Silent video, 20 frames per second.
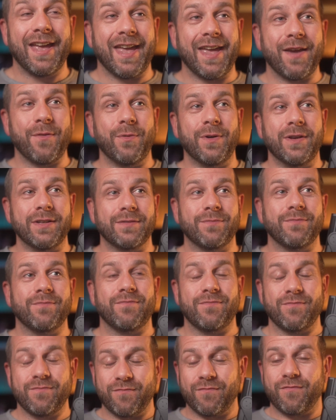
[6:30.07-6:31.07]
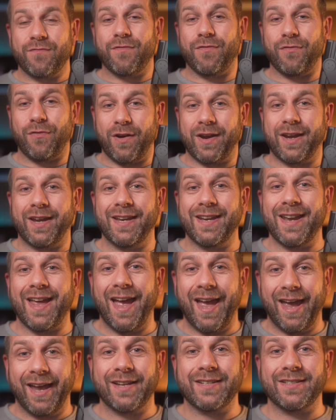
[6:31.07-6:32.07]
It was freaking
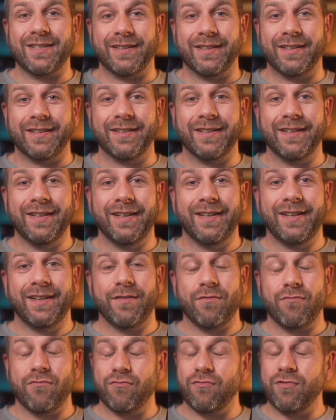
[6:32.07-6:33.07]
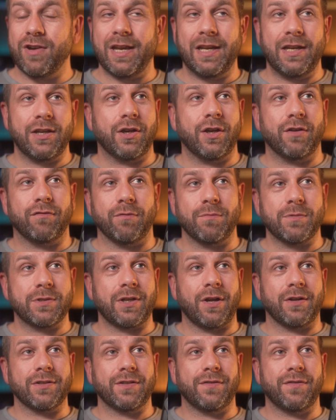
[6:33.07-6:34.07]
excellent. Really good from
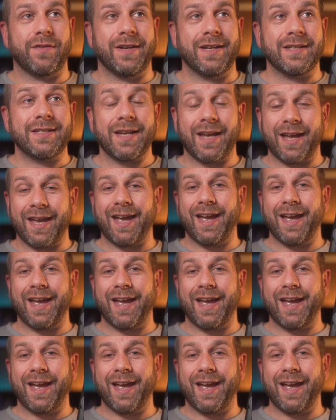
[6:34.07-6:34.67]
start to finish.